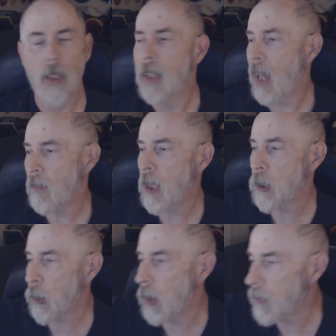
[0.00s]
I have a
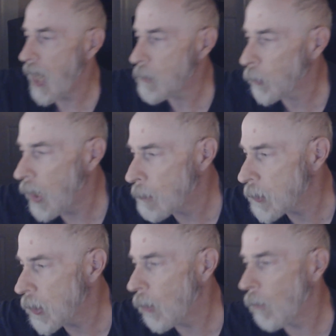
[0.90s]
history of calf cramps,
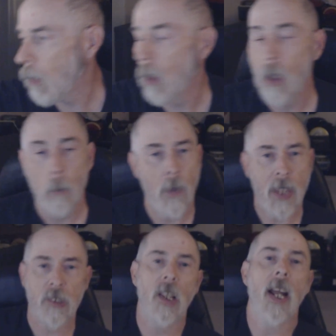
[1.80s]
so, but that's
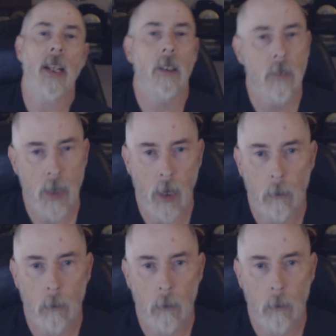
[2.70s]
like, you know,